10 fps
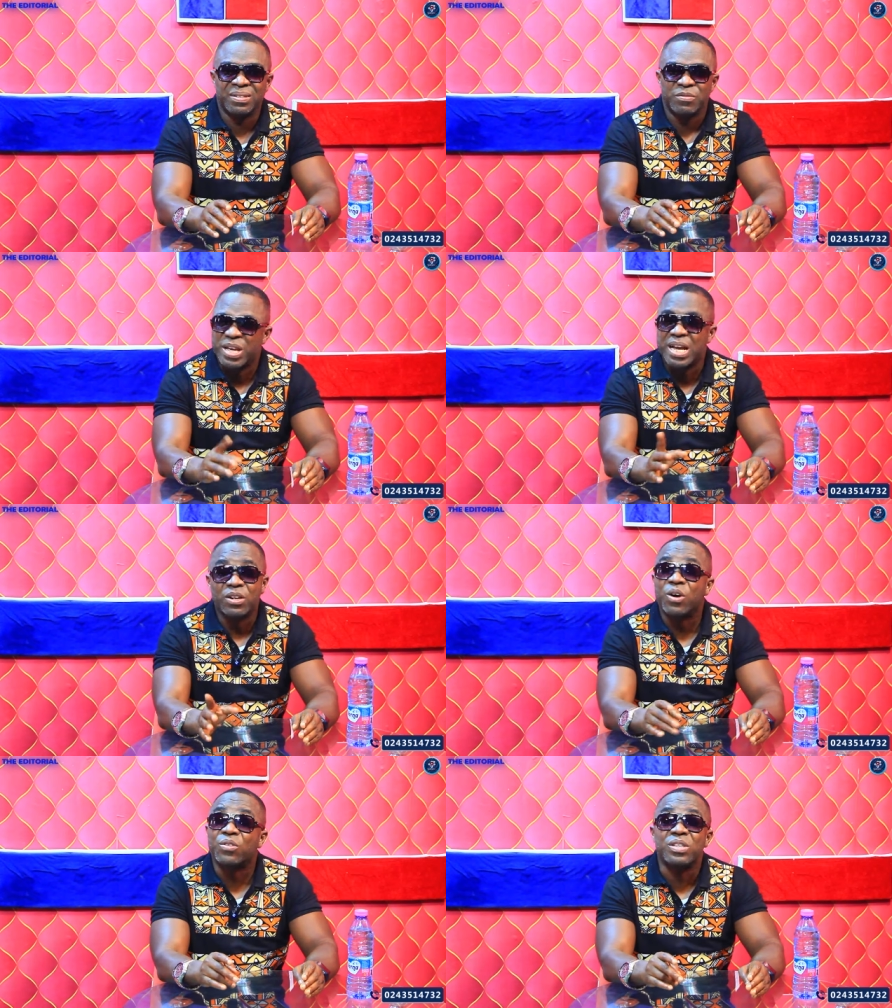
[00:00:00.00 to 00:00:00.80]
We
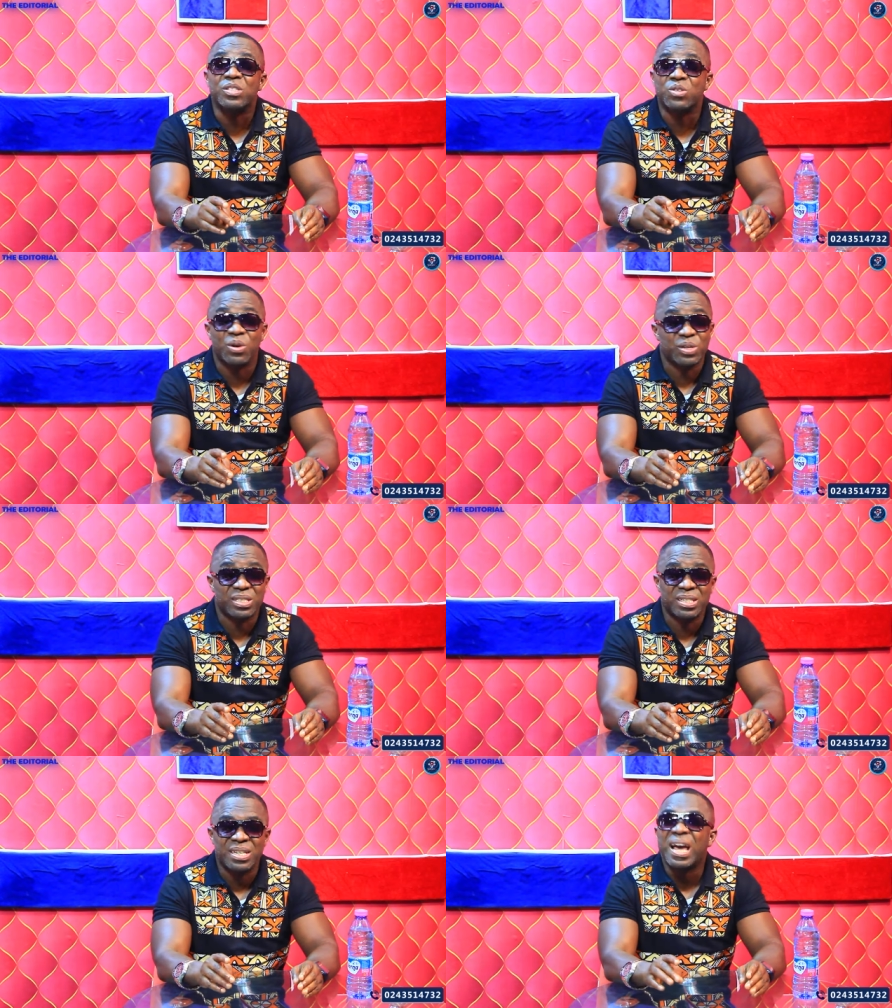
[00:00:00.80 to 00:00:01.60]
heard all these
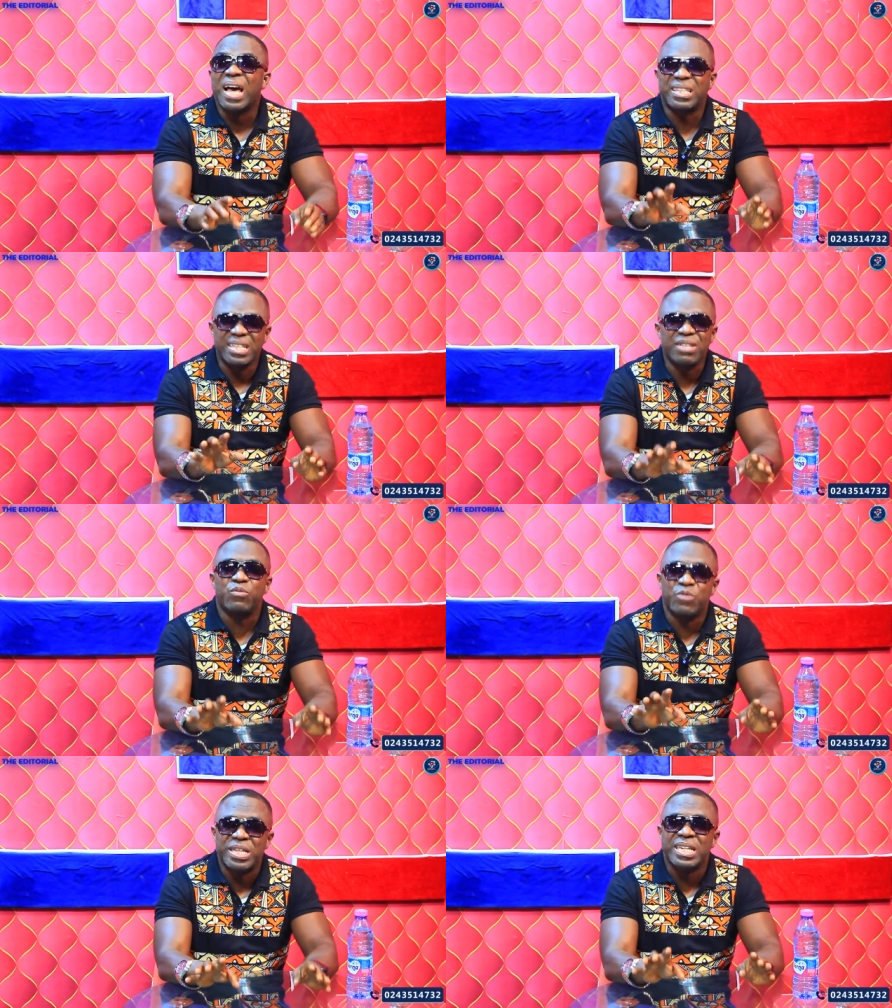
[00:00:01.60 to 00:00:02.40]
stories. I think
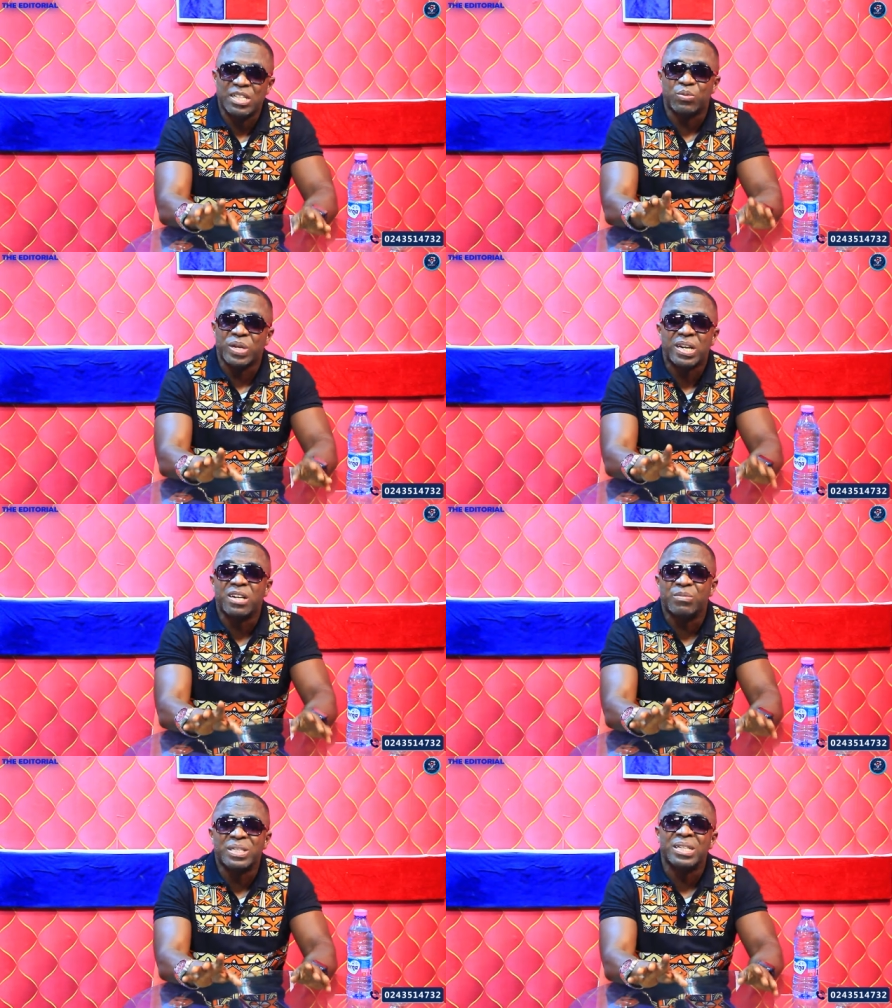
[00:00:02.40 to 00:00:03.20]
we need to be
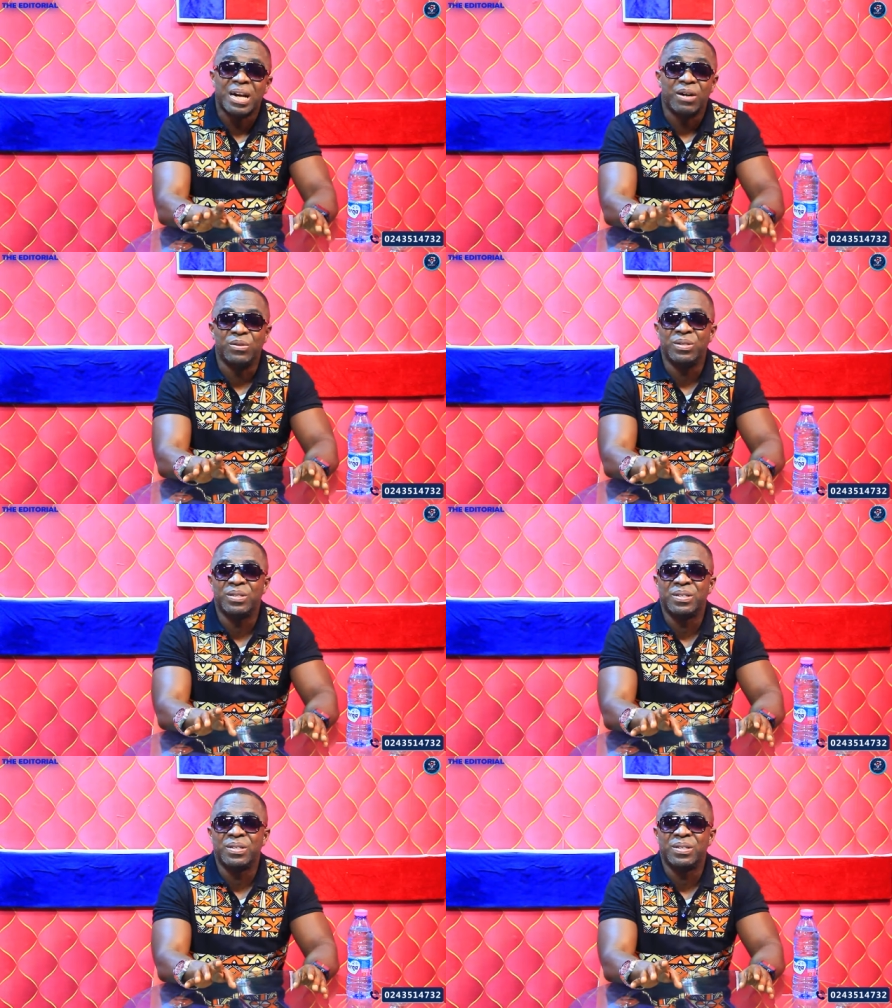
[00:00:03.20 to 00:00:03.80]
calming down.